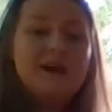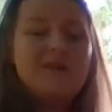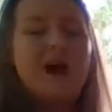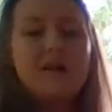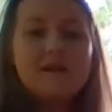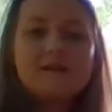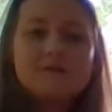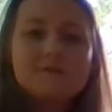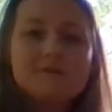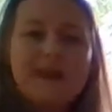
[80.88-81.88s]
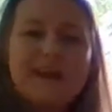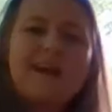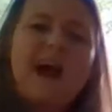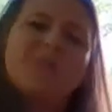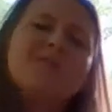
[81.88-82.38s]
A lot of times we say,
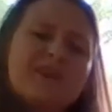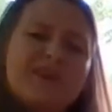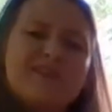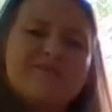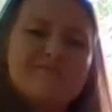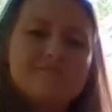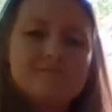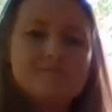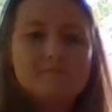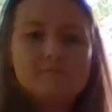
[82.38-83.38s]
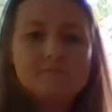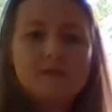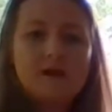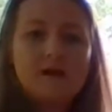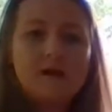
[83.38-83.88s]
I'm good.
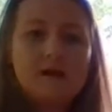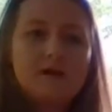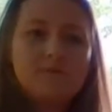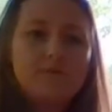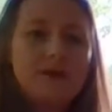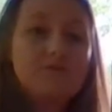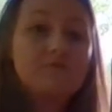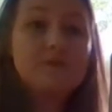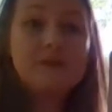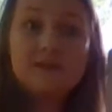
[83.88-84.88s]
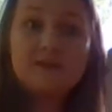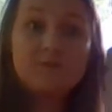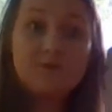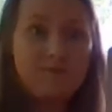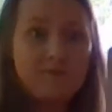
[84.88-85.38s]
But really the
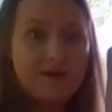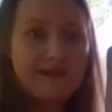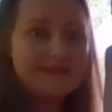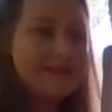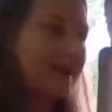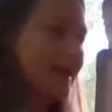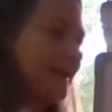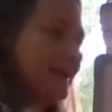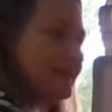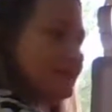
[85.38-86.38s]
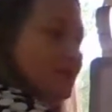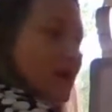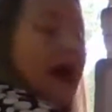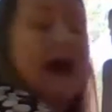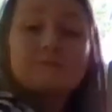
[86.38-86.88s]
proper way to say it is,
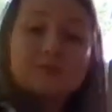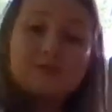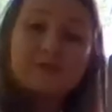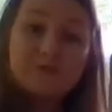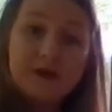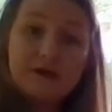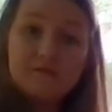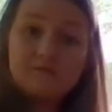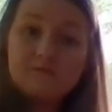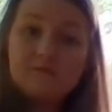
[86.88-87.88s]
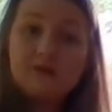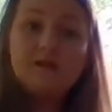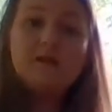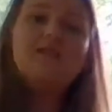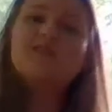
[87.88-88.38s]
I'm doing well.
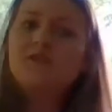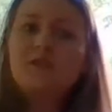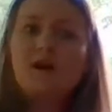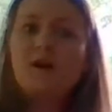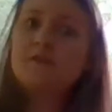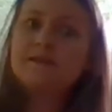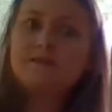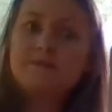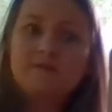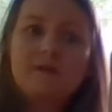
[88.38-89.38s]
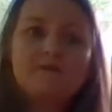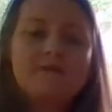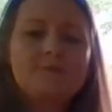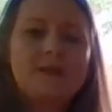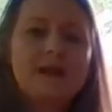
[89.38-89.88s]
You're not always doing well.
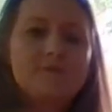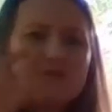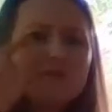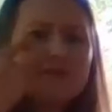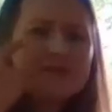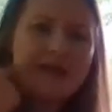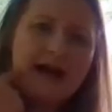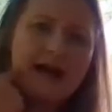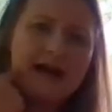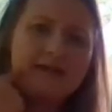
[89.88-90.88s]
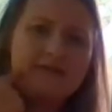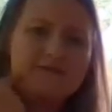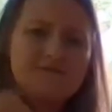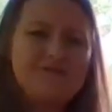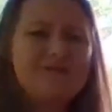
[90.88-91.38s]
Sometimes you're sad
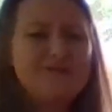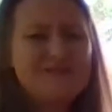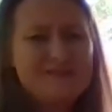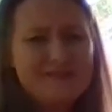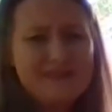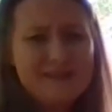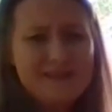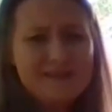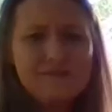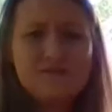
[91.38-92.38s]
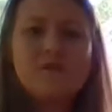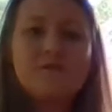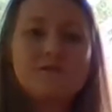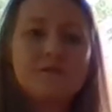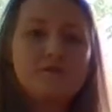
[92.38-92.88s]
or you're sick. You don't
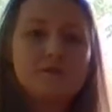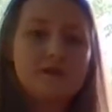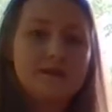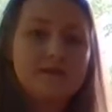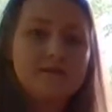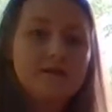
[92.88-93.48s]
feel good.